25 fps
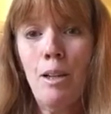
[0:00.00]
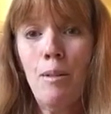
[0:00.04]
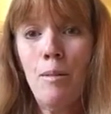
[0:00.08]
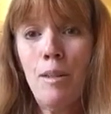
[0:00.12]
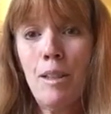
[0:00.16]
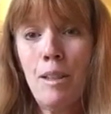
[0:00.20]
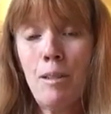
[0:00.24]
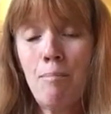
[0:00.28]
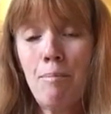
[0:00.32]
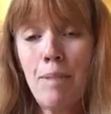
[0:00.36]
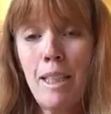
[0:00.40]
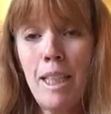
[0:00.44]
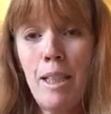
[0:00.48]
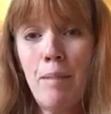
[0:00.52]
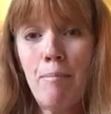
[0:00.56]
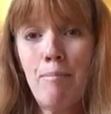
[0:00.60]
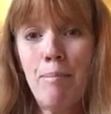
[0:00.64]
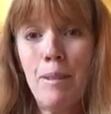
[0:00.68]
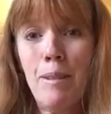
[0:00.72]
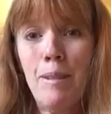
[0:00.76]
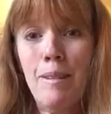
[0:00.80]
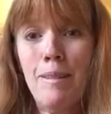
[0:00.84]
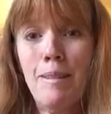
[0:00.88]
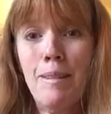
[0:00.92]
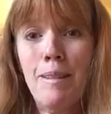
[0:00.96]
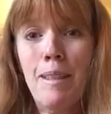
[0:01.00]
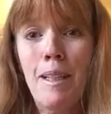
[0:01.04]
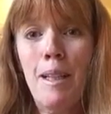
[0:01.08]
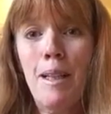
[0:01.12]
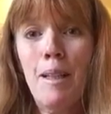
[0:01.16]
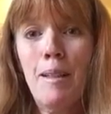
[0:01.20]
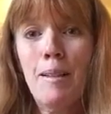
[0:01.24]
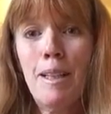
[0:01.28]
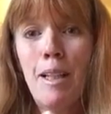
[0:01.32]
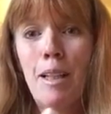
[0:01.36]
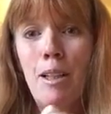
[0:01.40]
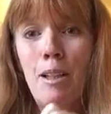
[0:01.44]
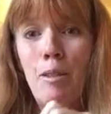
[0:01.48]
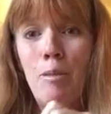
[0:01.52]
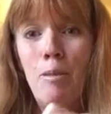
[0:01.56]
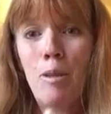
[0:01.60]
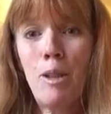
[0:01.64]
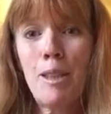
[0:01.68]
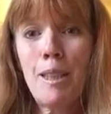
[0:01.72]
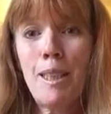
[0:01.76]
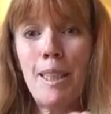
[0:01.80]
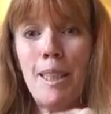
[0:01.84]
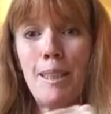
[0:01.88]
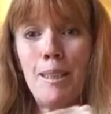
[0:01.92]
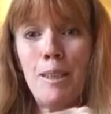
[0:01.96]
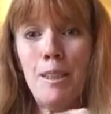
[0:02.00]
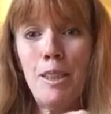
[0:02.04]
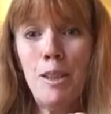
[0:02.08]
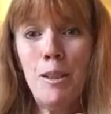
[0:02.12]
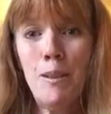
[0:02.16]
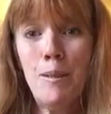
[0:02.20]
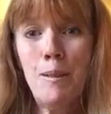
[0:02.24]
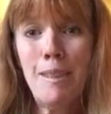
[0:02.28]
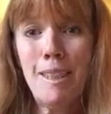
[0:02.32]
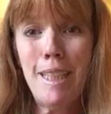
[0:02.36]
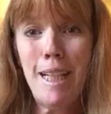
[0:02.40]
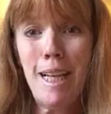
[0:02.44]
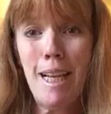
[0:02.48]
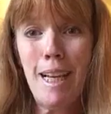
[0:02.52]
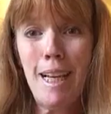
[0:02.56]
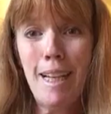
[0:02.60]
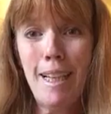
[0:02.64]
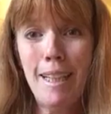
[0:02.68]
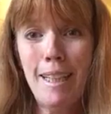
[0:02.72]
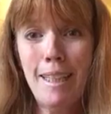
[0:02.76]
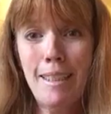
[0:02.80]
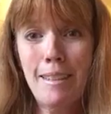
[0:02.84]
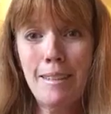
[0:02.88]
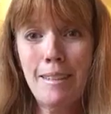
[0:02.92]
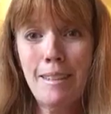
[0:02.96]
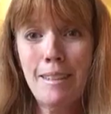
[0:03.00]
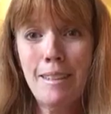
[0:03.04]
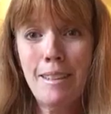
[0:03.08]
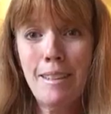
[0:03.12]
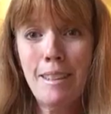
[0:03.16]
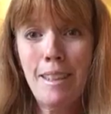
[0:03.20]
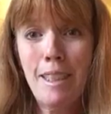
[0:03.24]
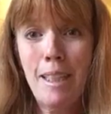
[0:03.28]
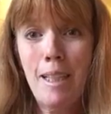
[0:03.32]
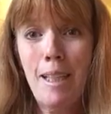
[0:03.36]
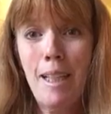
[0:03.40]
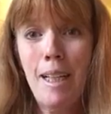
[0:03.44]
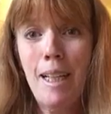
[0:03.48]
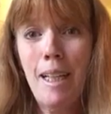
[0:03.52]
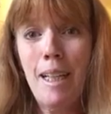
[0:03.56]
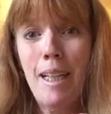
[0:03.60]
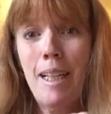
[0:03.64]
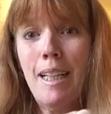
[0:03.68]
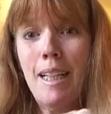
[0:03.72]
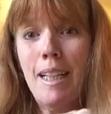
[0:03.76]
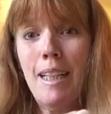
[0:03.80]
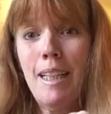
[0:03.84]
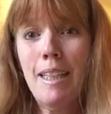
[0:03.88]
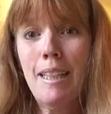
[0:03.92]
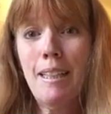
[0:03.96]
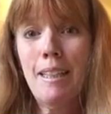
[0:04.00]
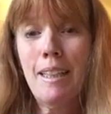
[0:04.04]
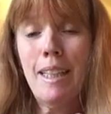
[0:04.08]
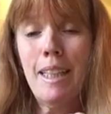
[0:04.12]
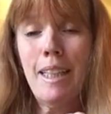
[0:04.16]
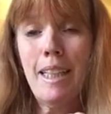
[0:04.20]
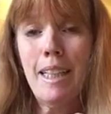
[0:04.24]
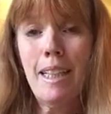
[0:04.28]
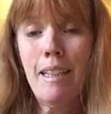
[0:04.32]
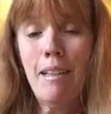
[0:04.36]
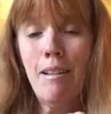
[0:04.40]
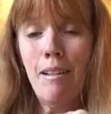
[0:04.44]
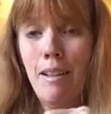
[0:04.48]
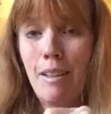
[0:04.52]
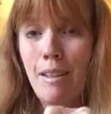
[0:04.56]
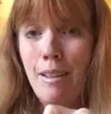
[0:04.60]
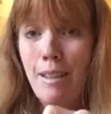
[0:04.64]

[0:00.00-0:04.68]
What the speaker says: with people that are working today in the